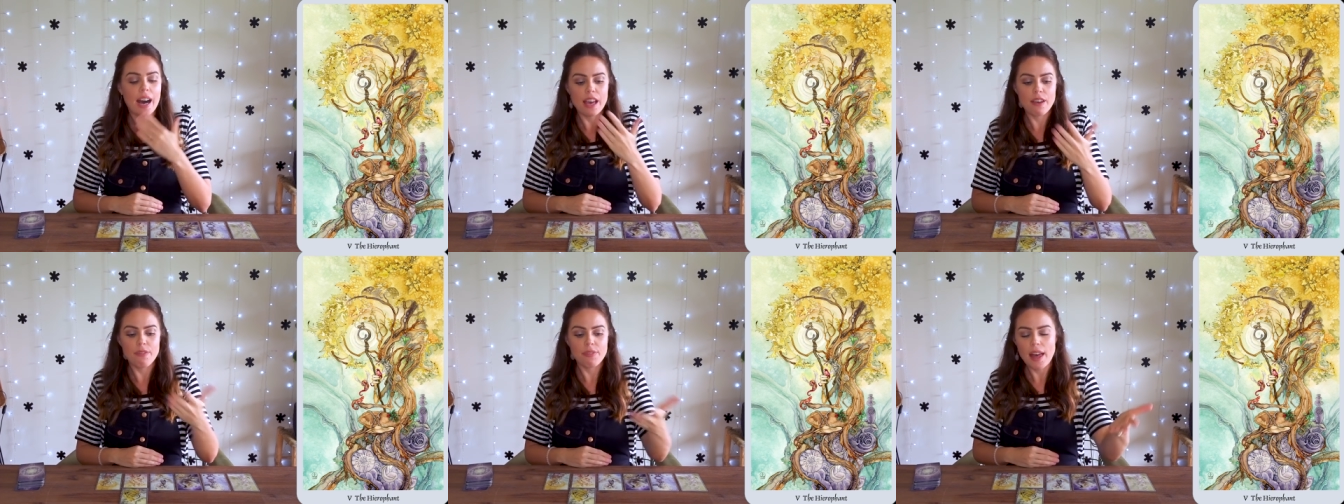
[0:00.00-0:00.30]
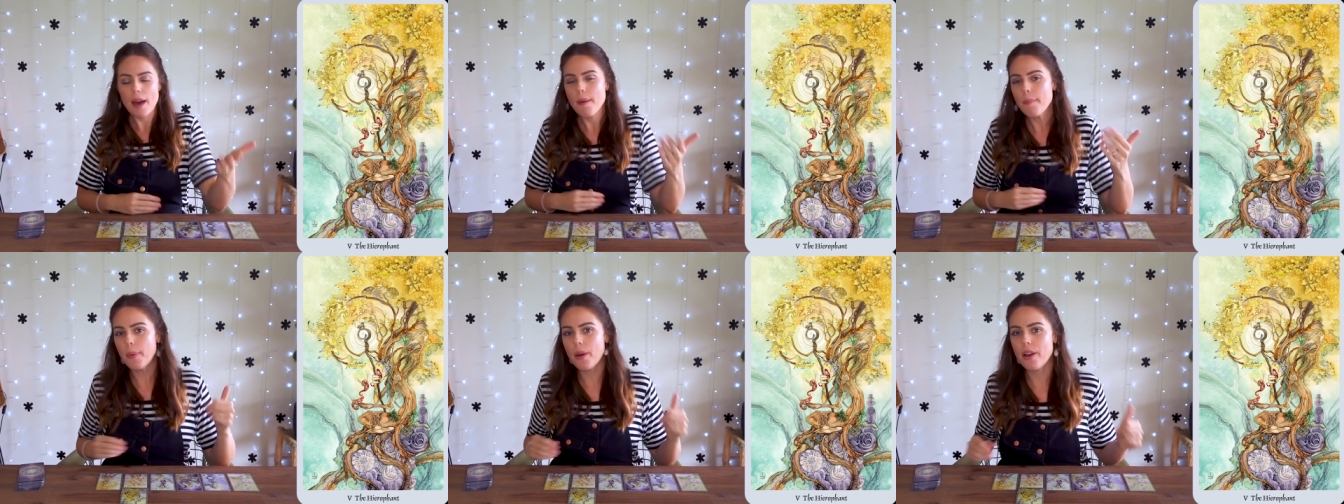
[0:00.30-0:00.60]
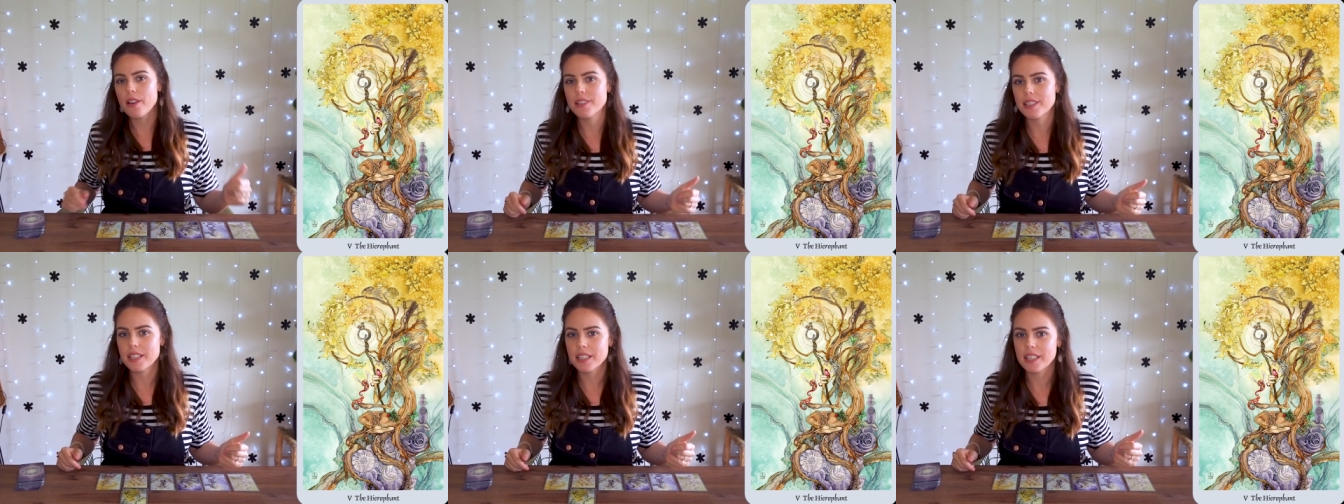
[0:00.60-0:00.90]
if that
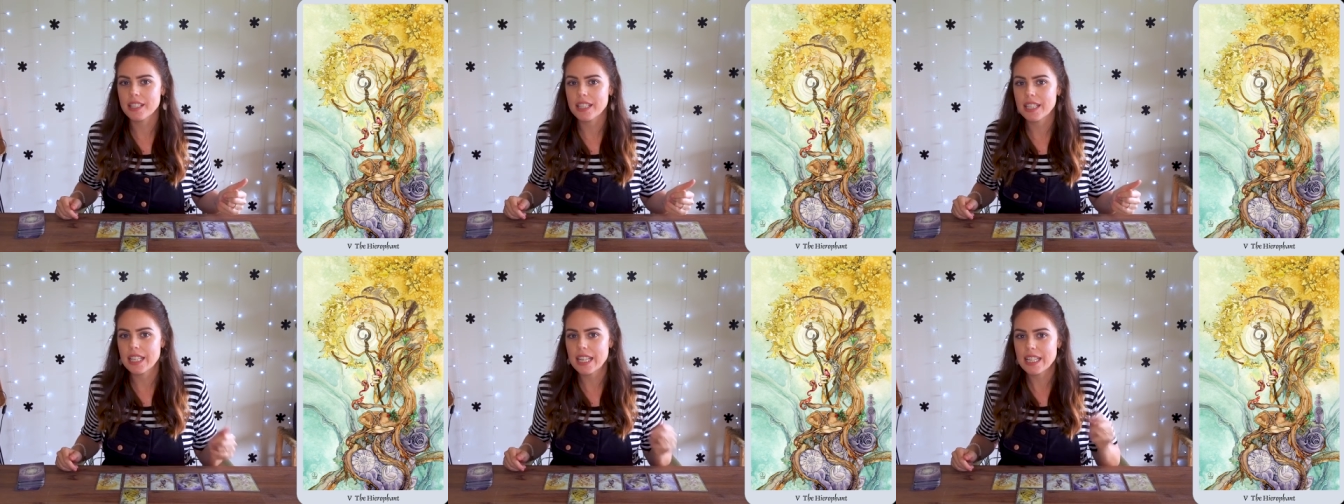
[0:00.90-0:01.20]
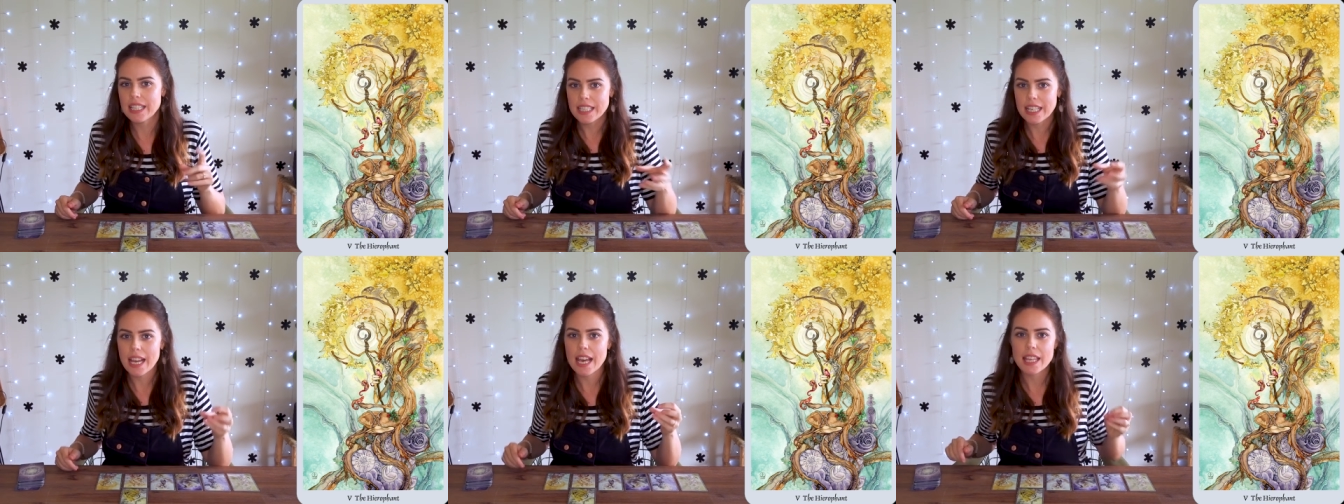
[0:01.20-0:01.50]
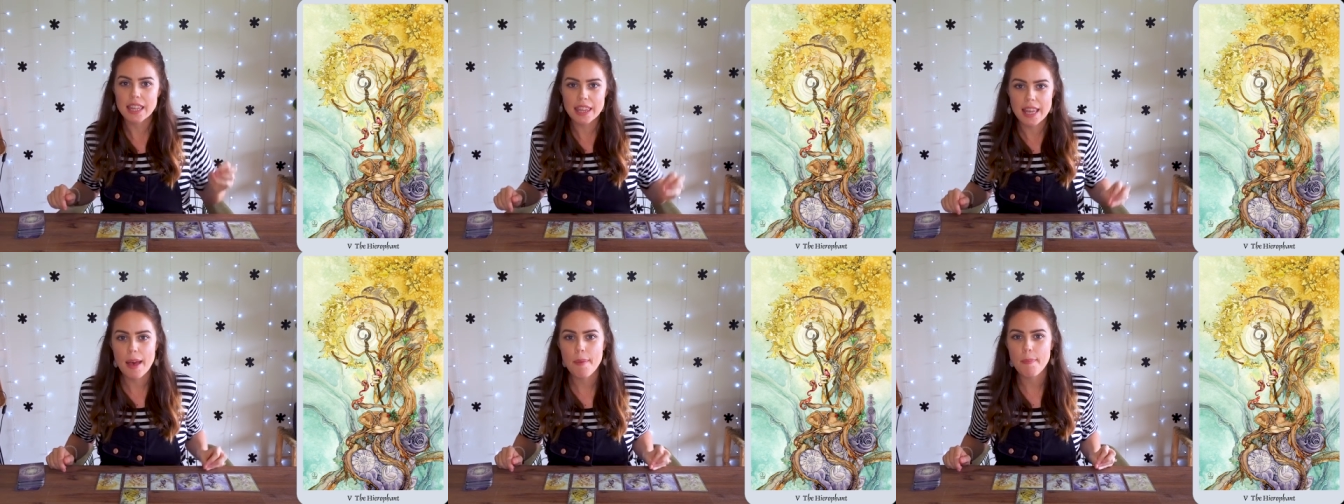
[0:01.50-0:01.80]
person can
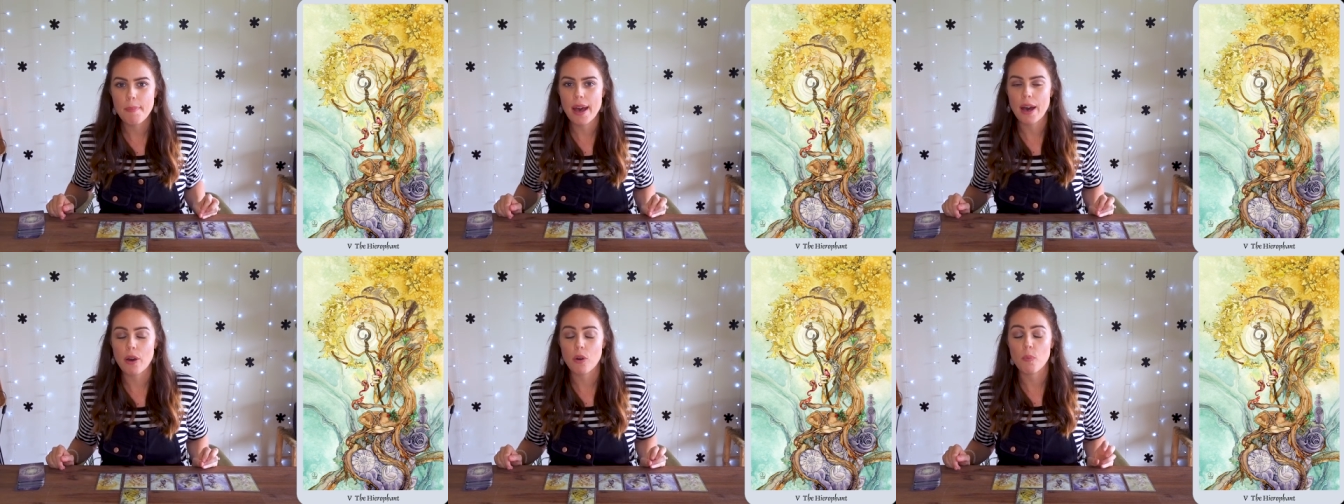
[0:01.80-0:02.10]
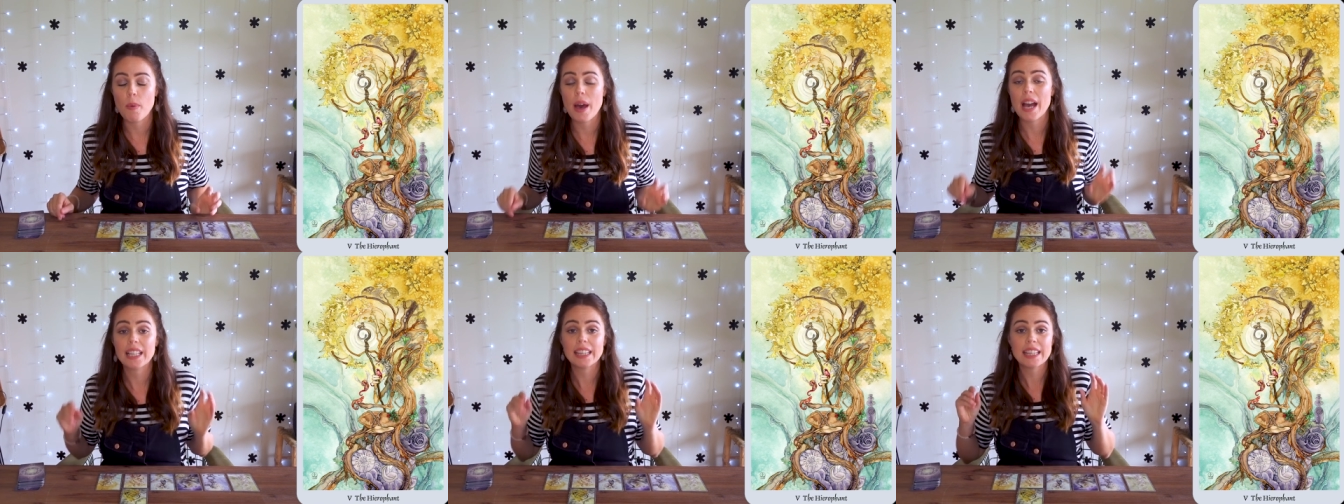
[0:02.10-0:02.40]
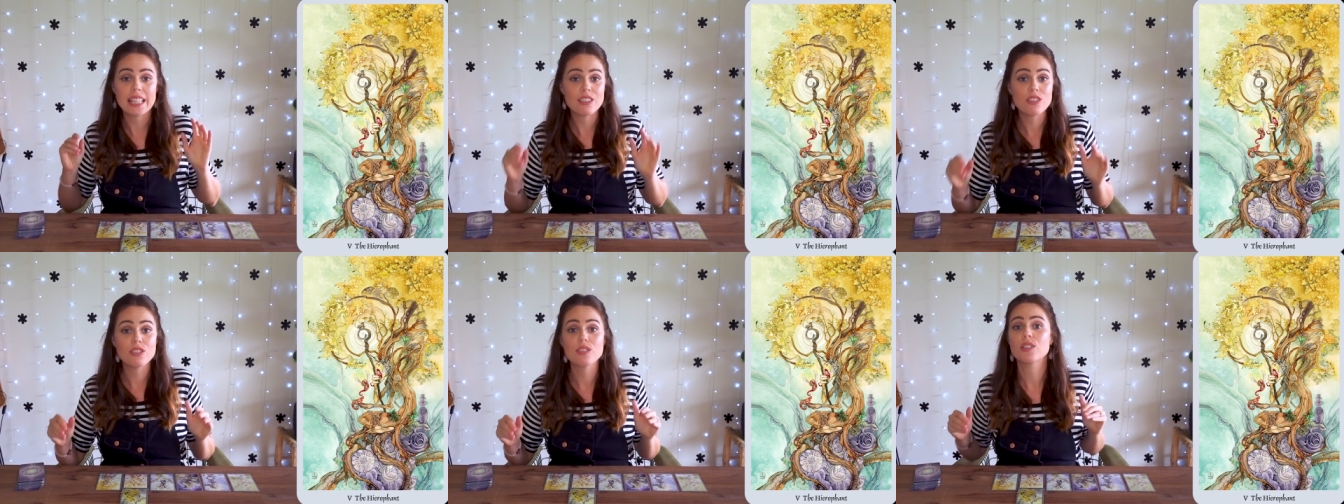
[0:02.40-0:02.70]
take their power
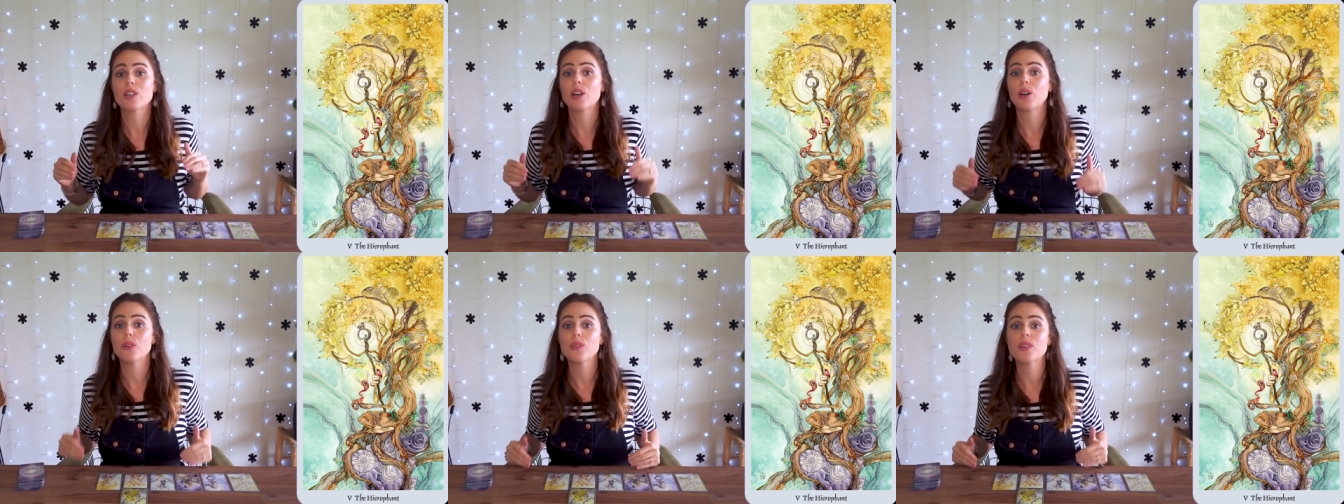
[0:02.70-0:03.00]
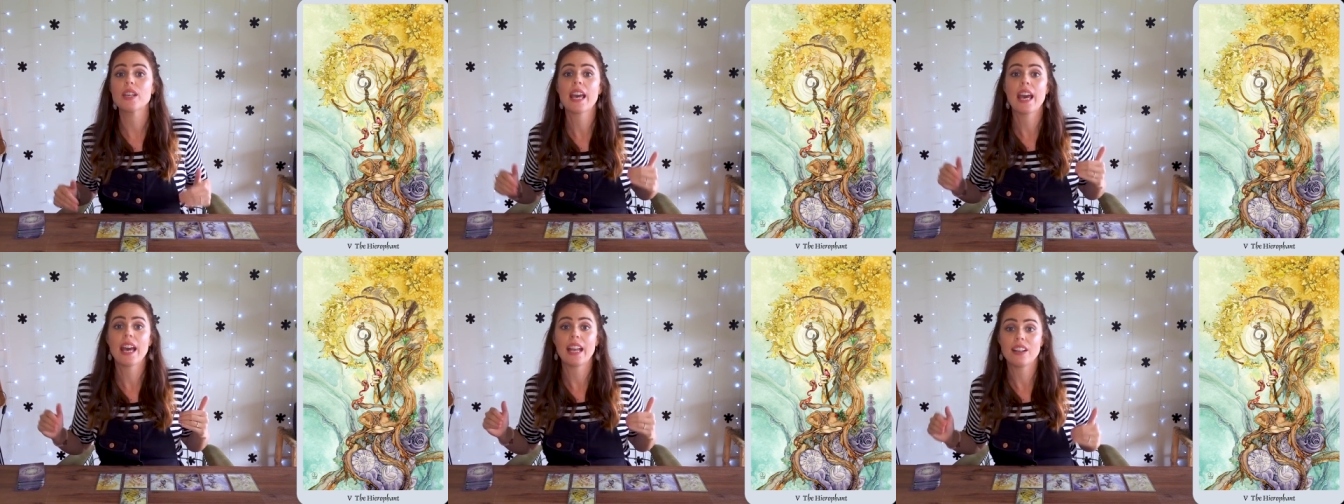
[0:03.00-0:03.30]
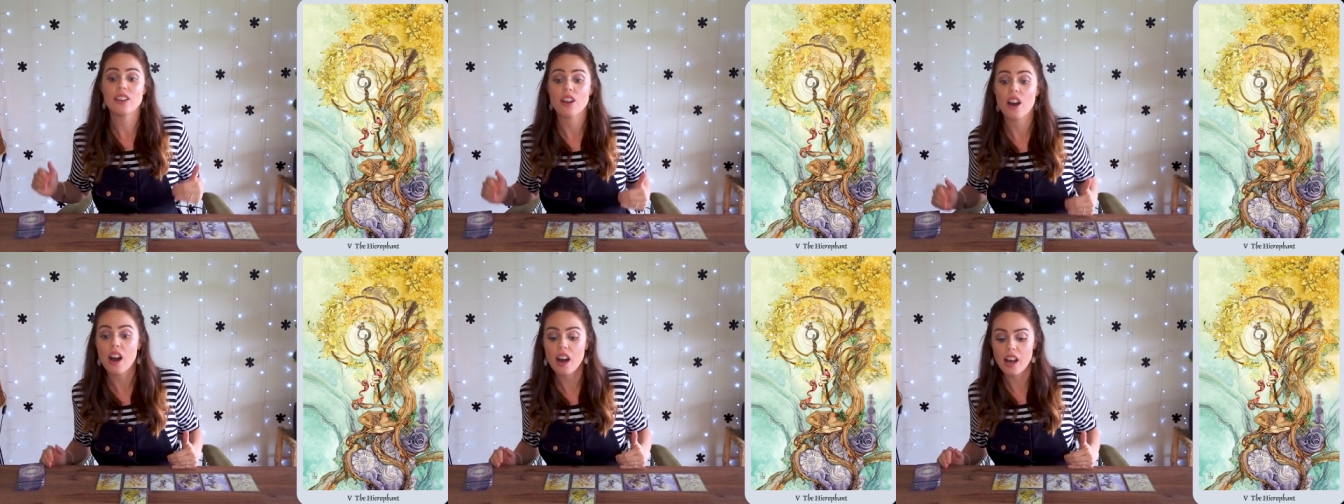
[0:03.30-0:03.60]
back, then so
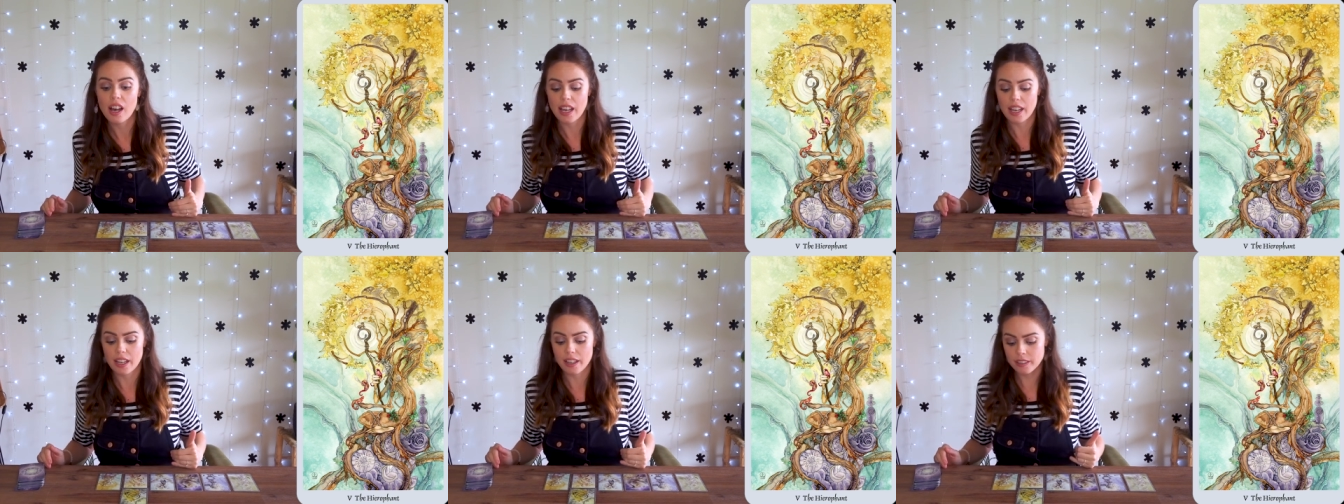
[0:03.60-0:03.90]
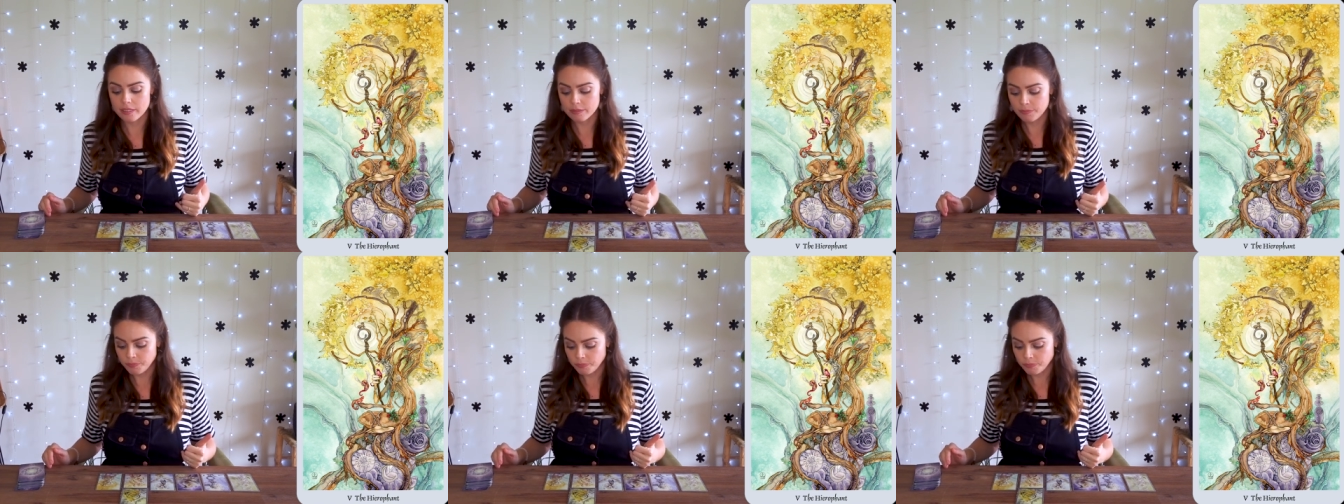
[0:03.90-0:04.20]
can I.